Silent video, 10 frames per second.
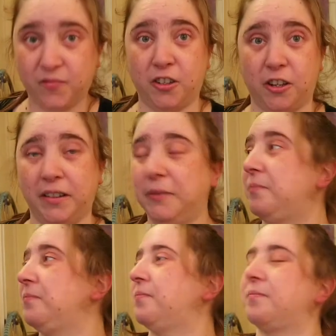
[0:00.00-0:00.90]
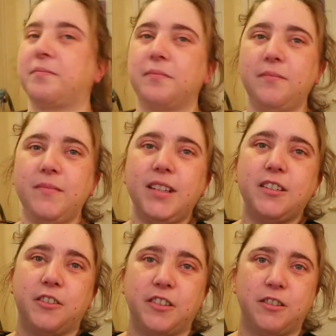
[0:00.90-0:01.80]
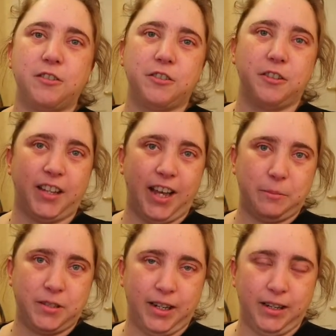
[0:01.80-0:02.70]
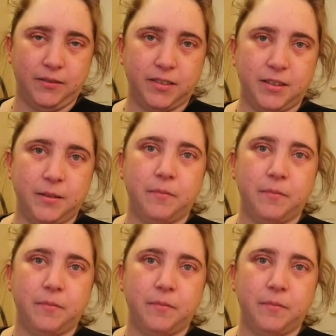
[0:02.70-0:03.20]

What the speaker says: Sorry. So I still got to do the cap sleeves.